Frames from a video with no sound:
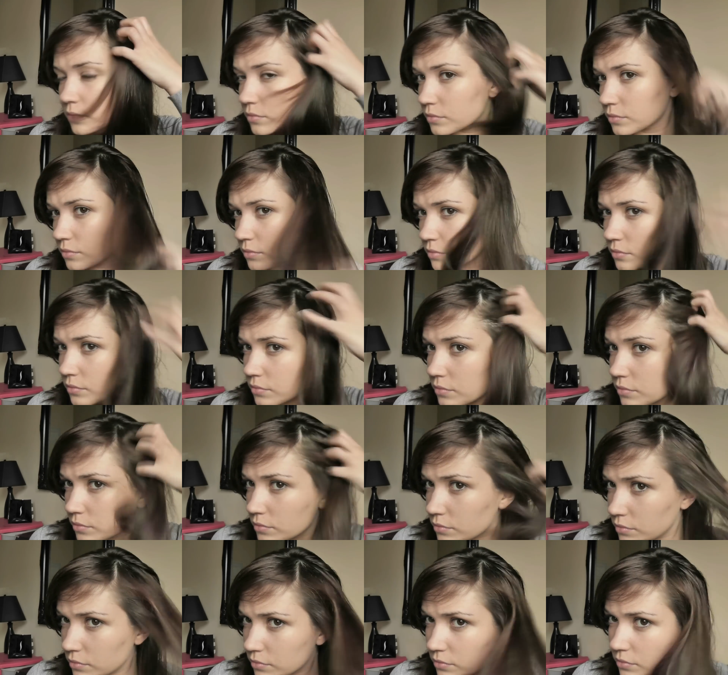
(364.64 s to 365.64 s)

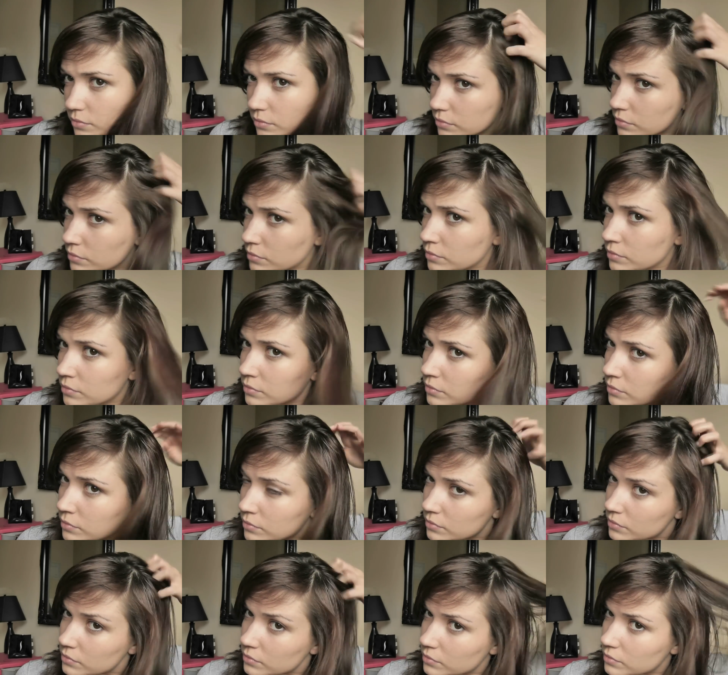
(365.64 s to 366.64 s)

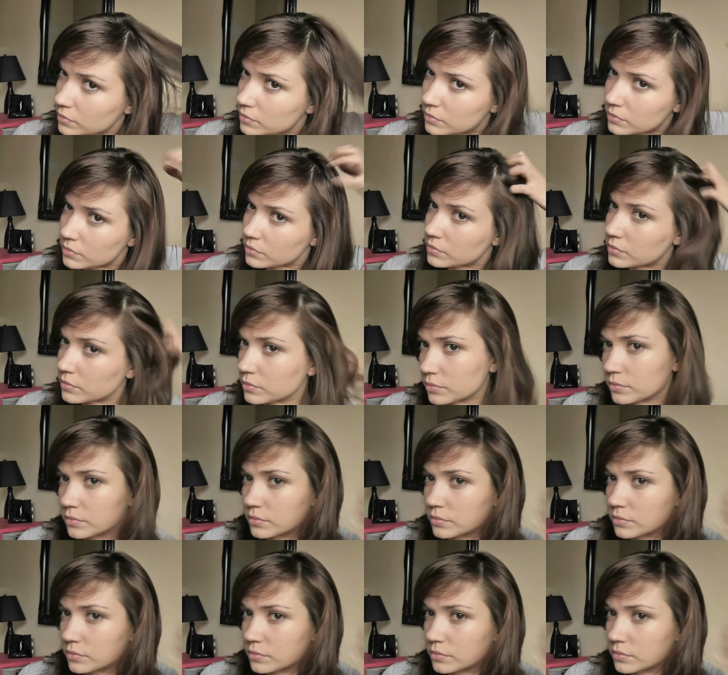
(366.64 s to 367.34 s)
(no one is talking)